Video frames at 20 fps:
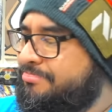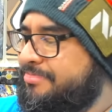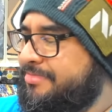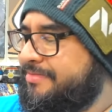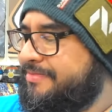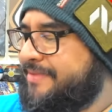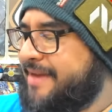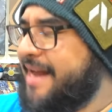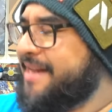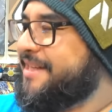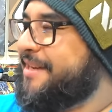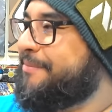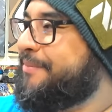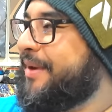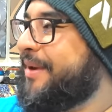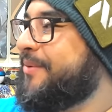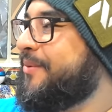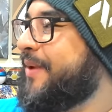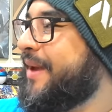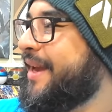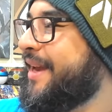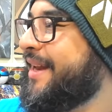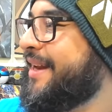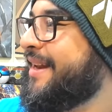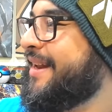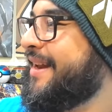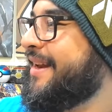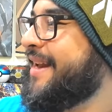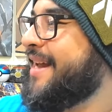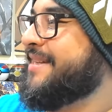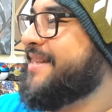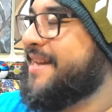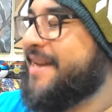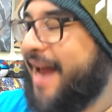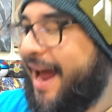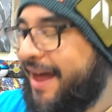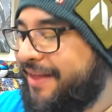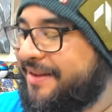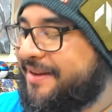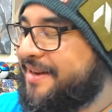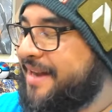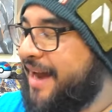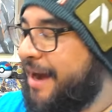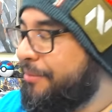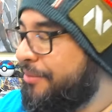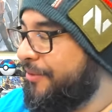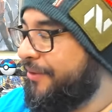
That's a bit weird. That's another double